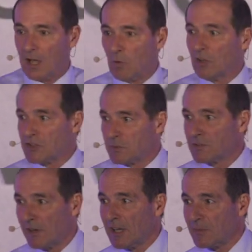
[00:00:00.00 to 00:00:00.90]
"Well, she
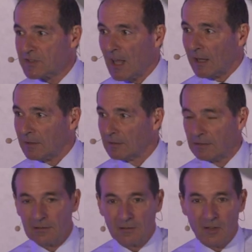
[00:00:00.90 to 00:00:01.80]
was very upset
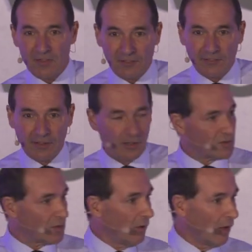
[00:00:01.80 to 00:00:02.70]
on that day."
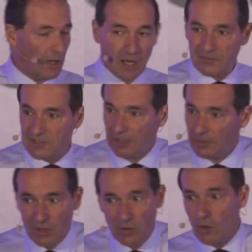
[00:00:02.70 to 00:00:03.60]
"So, oh, I'm
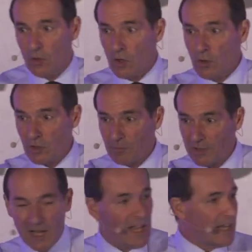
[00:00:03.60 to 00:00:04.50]
terrible." No, don't be.